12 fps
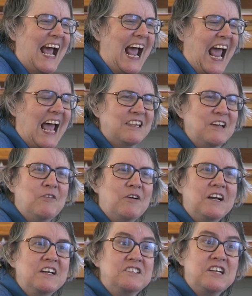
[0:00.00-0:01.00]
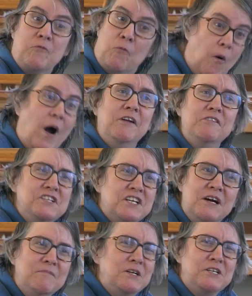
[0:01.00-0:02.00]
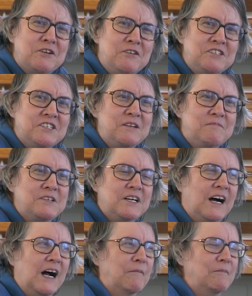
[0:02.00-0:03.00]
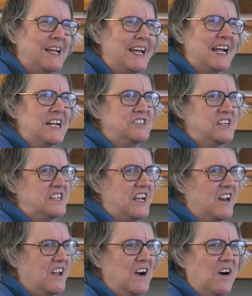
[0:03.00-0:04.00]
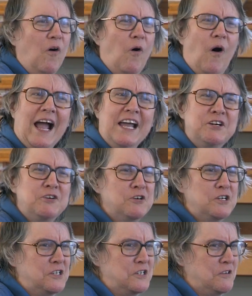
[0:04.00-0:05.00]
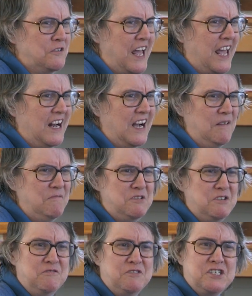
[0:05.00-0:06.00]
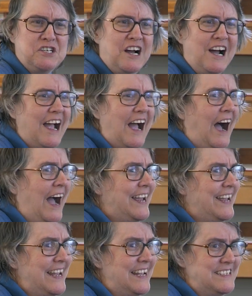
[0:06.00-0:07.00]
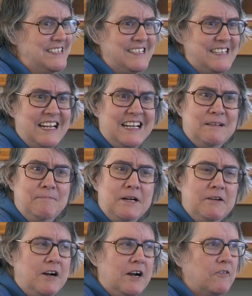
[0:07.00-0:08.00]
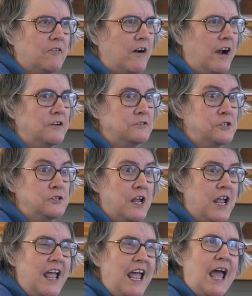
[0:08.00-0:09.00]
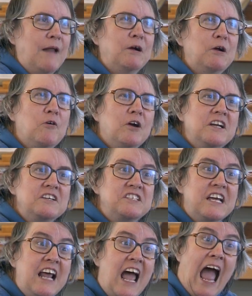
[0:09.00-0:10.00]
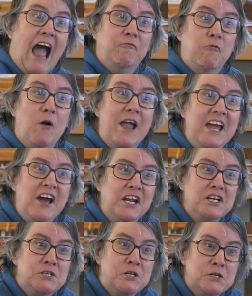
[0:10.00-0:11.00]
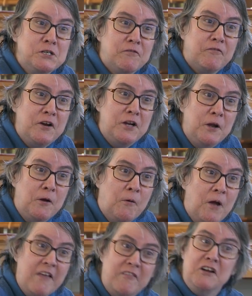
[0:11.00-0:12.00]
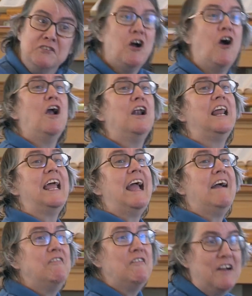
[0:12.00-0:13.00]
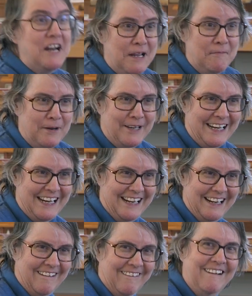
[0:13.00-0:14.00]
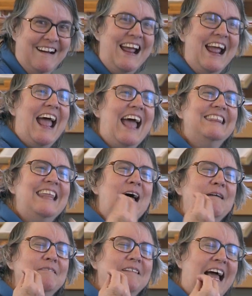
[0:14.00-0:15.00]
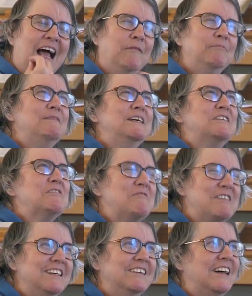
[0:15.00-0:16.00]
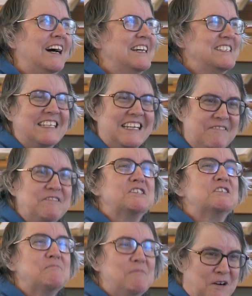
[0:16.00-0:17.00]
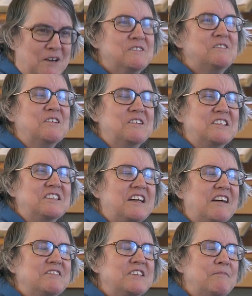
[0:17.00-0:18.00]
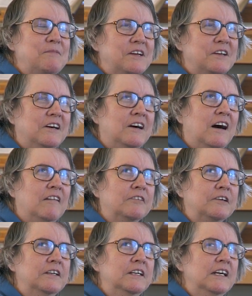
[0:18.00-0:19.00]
And the organist said, "Why don't you come to church sometime?" And she said, "Oh, I couldn't do that. I'm too shy. I can't stand to be around crowds." And my organist said, "Have we got a church for you? There's hardly ever anybody here." And that helped me to realize that even small churches have something to offer.